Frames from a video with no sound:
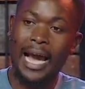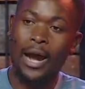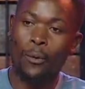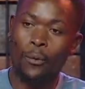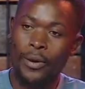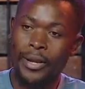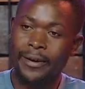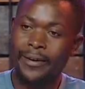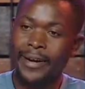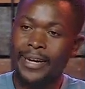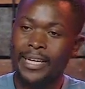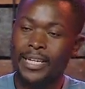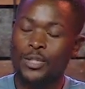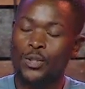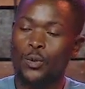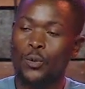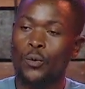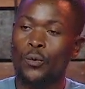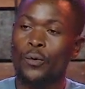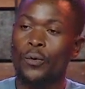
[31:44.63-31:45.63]
Are we
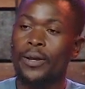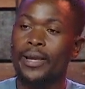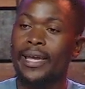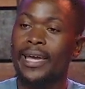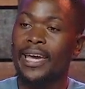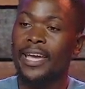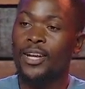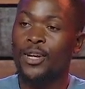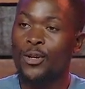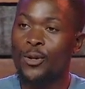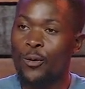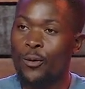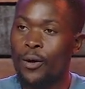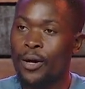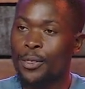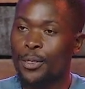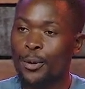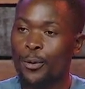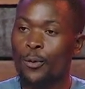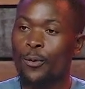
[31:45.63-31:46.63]
ready to
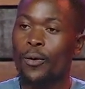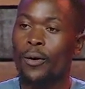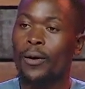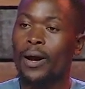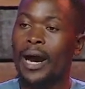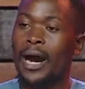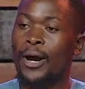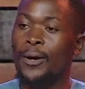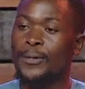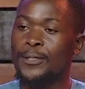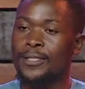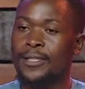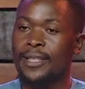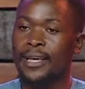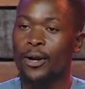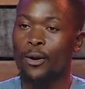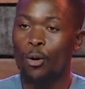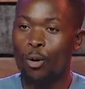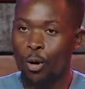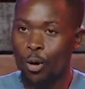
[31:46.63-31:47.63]
endure throughout
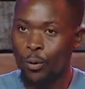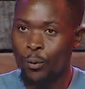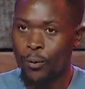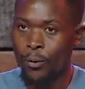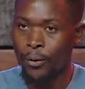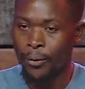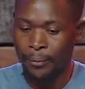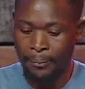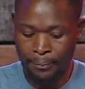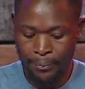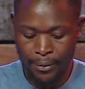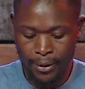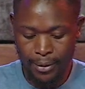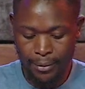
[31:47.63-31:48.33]
the whole war?